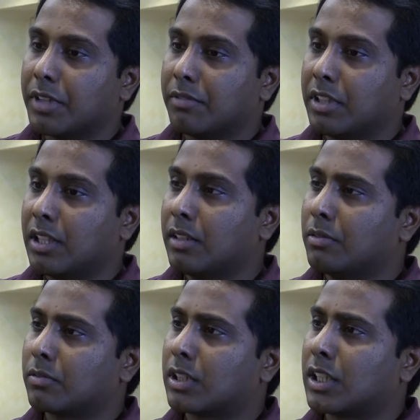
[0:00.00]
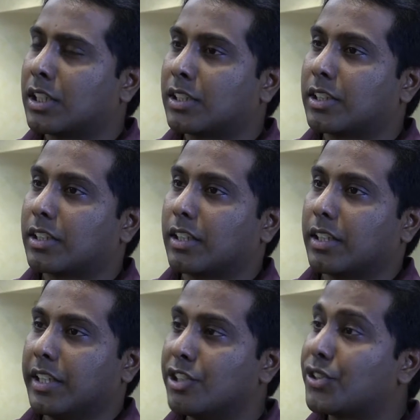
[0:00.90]
We were
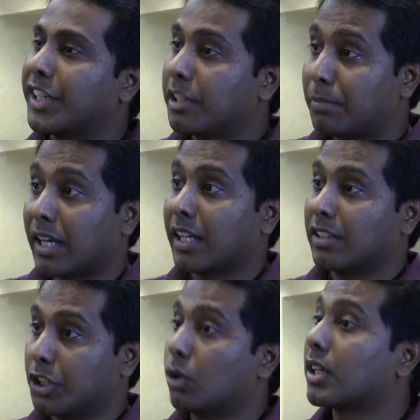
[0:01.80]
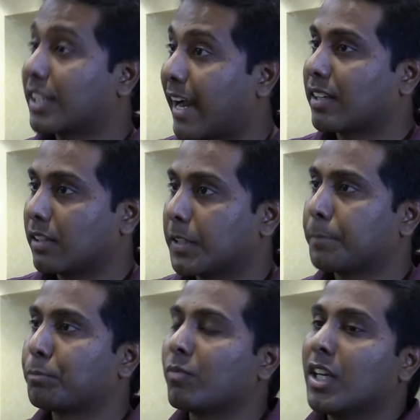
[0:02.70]
intrigued by the yogurt category.
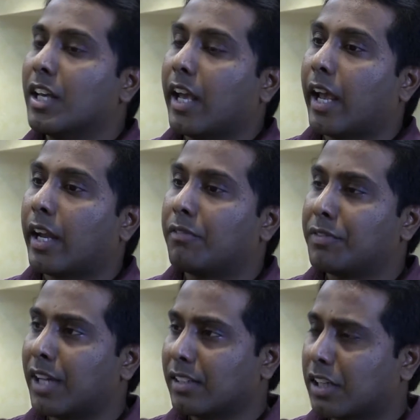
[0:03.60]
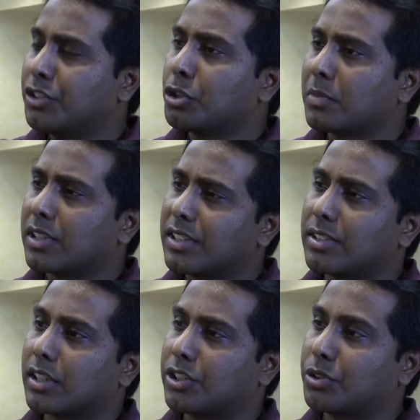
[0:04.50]
And we've done consumer
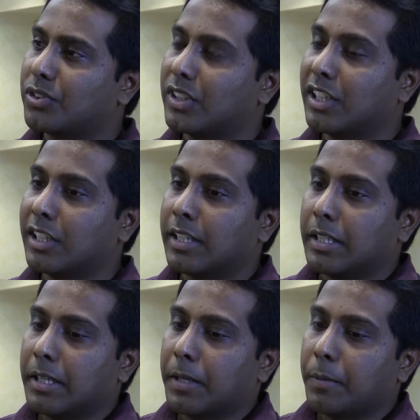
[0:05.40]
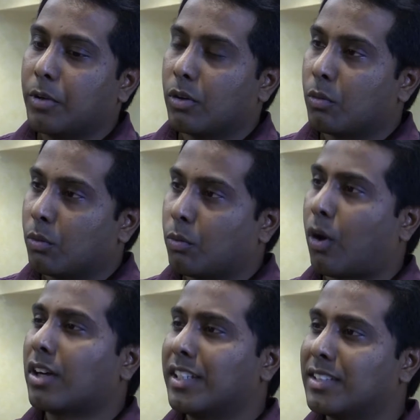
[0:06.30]
research to see
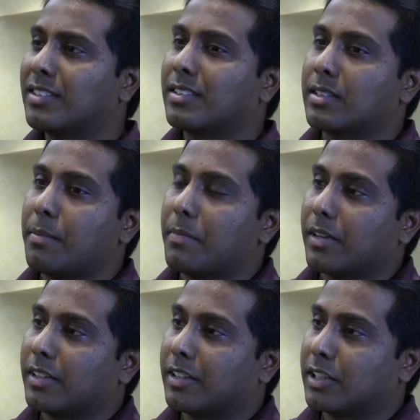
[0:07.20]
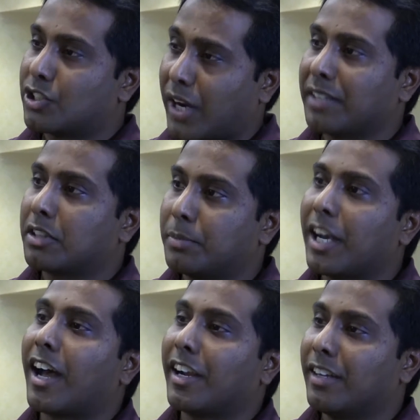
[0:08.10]
what is the driver
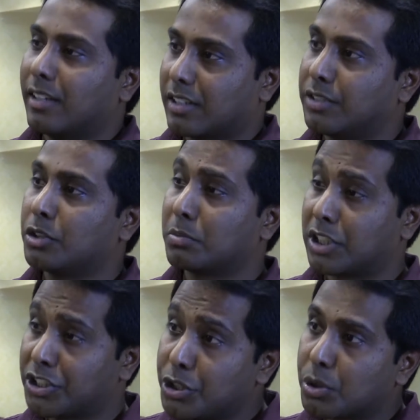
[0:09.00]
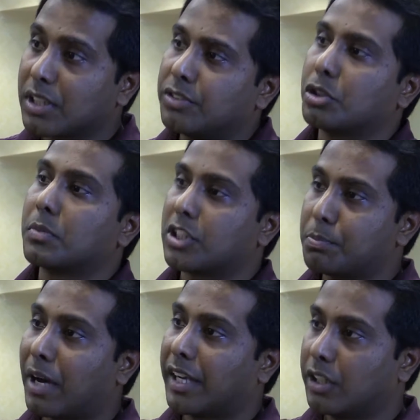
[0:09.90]
behind consumers, new
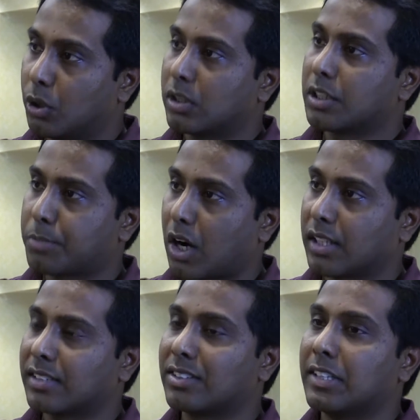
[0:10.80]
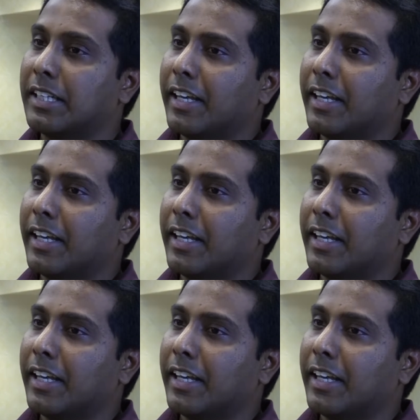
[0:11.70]
consumers buying yogurt products.